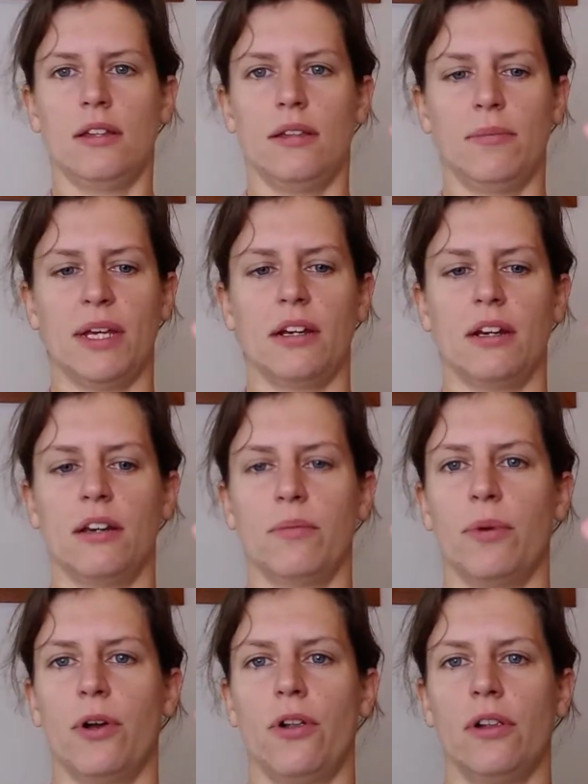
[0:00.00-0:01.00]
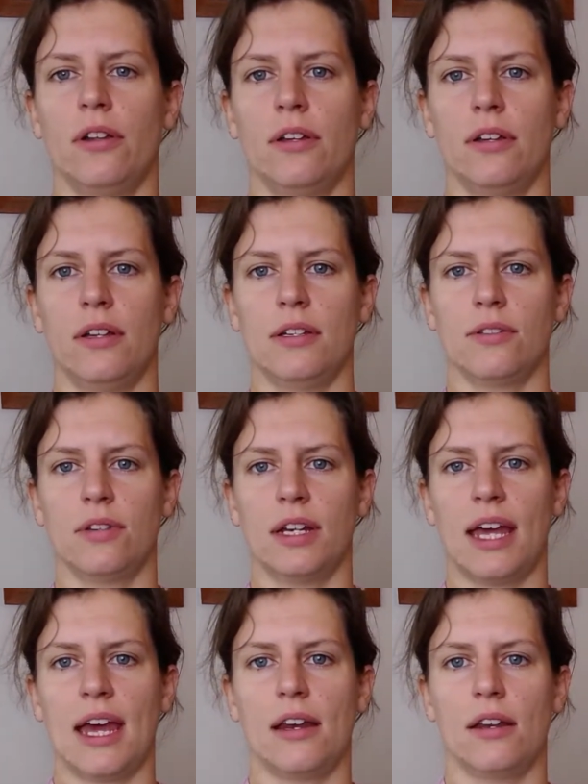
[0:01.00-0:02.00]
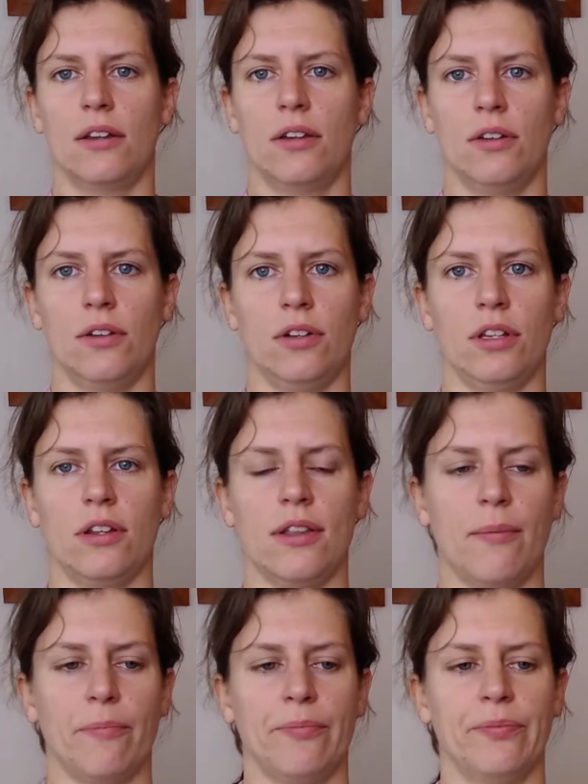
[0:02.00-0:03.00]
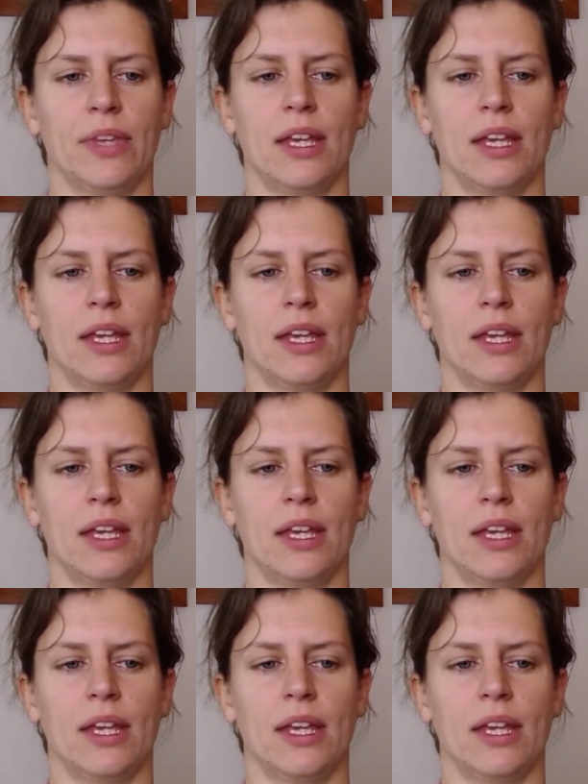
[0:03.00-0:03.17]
the bigger your ball is going to get on your thumb.